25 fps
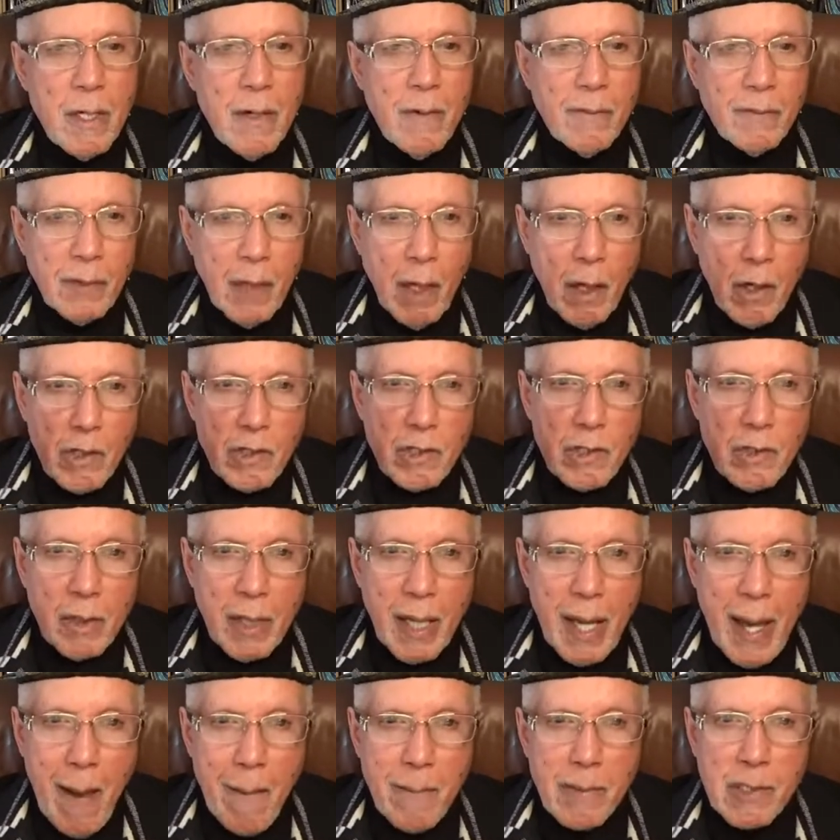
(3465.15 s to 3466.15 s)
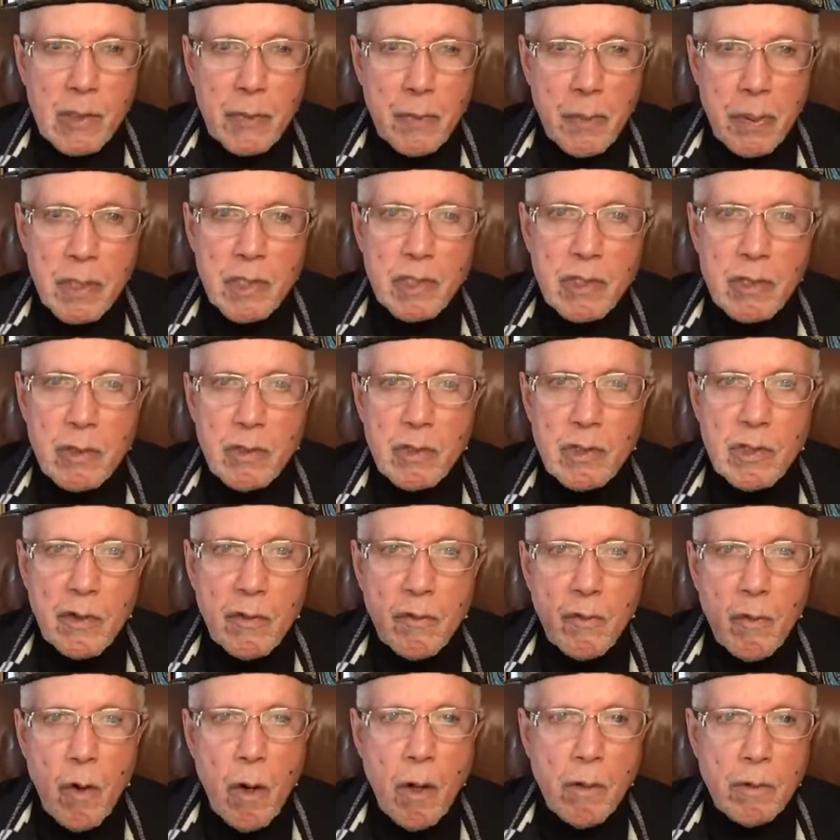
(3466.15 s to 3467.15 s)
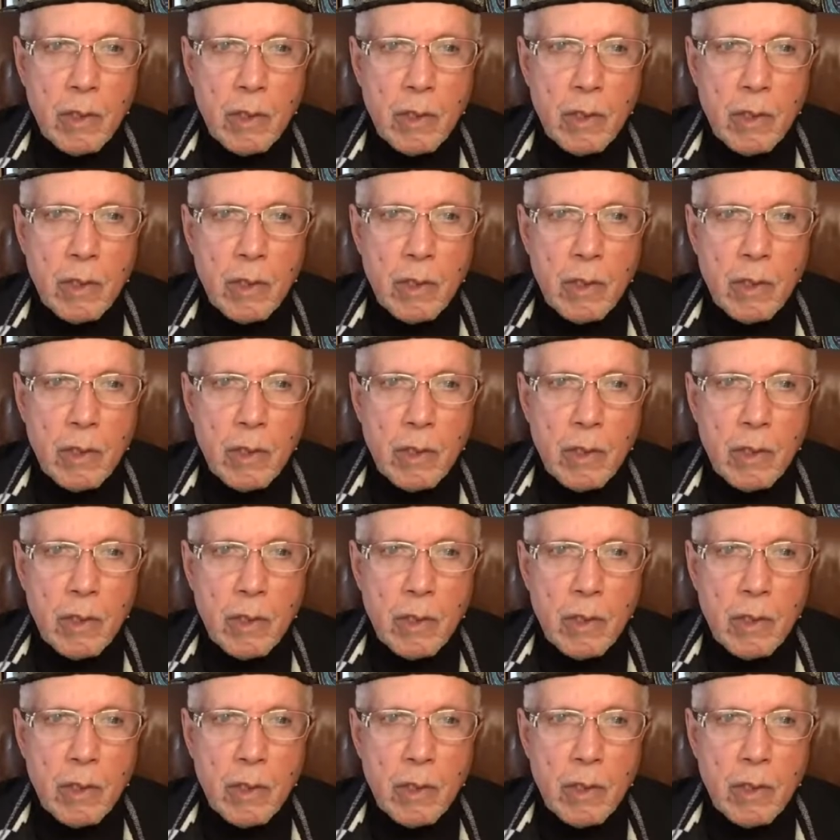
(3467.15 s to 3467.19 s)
Those who came as prisoners of war